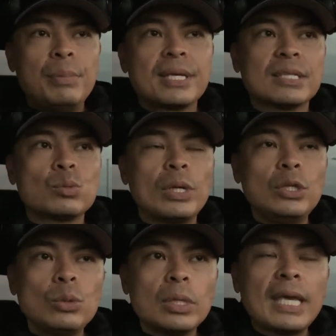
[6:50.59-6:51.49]
Because when
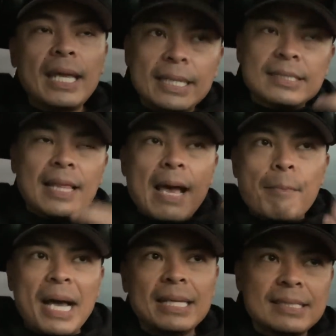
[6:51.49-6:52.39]
you get into that
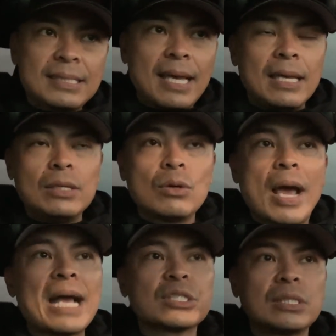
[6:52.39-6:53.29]
mind state,
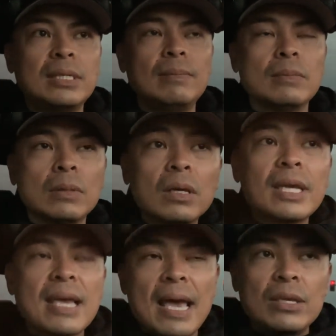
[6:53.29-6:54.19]
you're actually
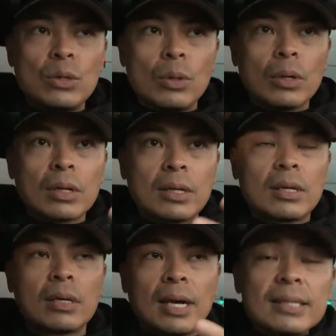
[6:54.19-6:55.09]
looking at your
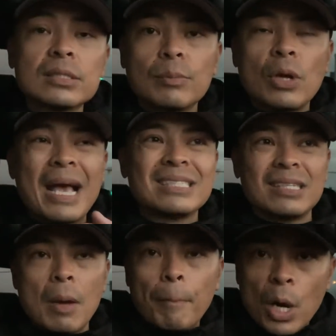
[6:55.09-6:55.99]
customer as
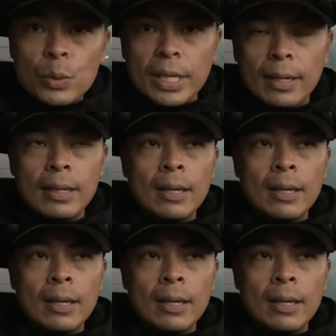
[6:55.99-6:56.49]
an opponent,